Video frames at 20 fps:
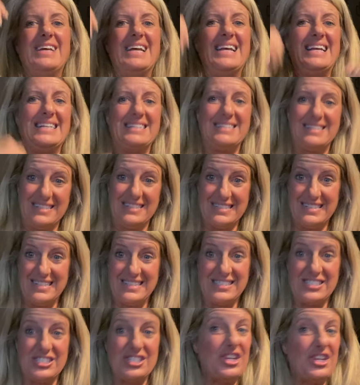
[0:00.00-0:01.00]
it
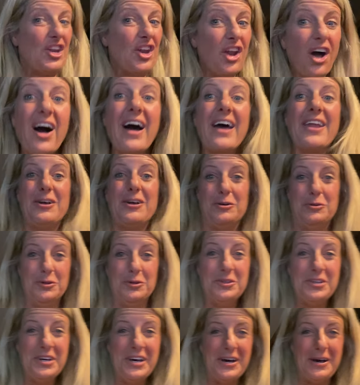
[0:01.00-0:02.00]
does not
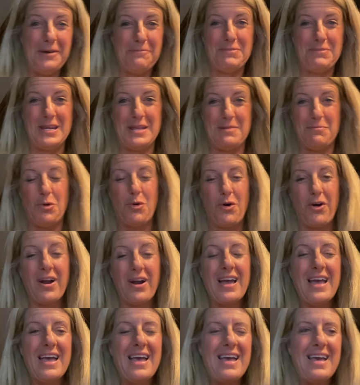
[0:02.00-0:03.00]
hold up anymore.
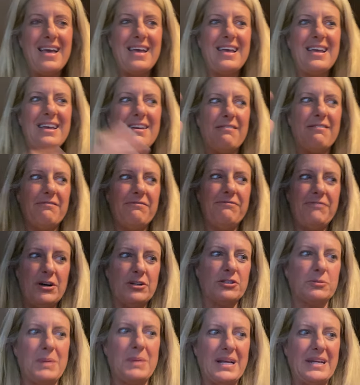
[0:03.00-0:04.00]
It
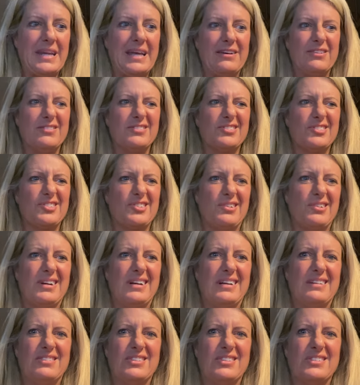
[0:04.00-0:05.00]
falls back down, so
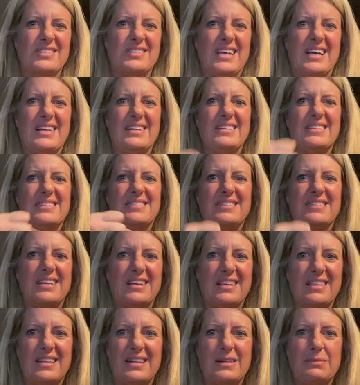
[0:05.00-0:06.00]
I've just gotten a stick
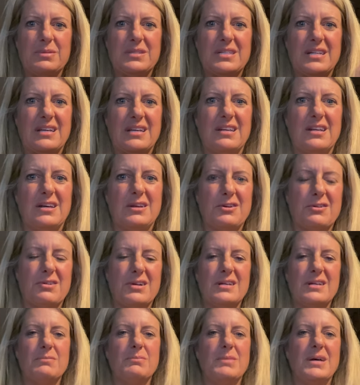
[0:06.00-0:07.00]
that I'm sticking under
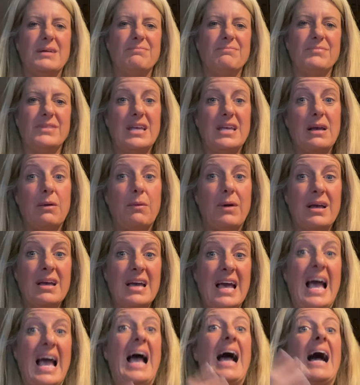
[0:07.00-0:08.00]
it. But anyway,
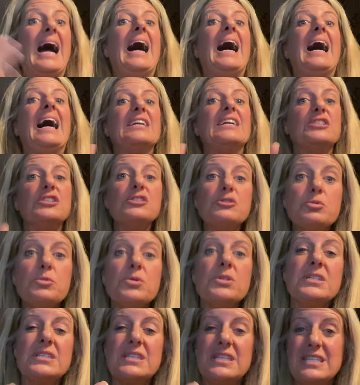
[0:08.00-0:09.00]
I just
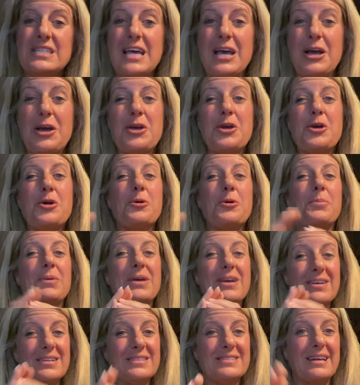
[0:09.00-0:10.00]
wanted to tell you
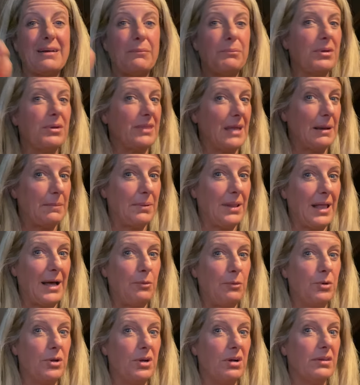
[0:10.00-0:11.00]
because I put that
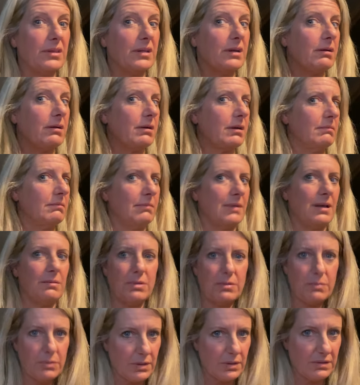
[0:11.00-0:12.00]
plywood on there and maybe
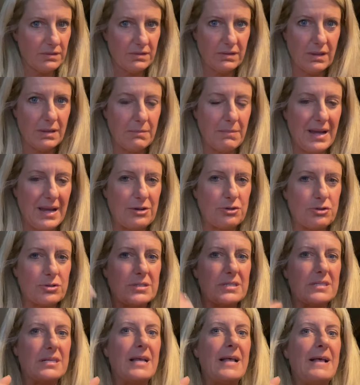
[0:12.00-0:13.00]
because of the
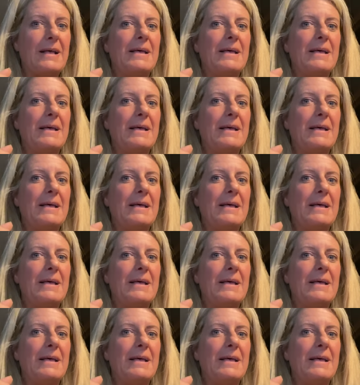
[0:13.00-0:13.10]
mattress,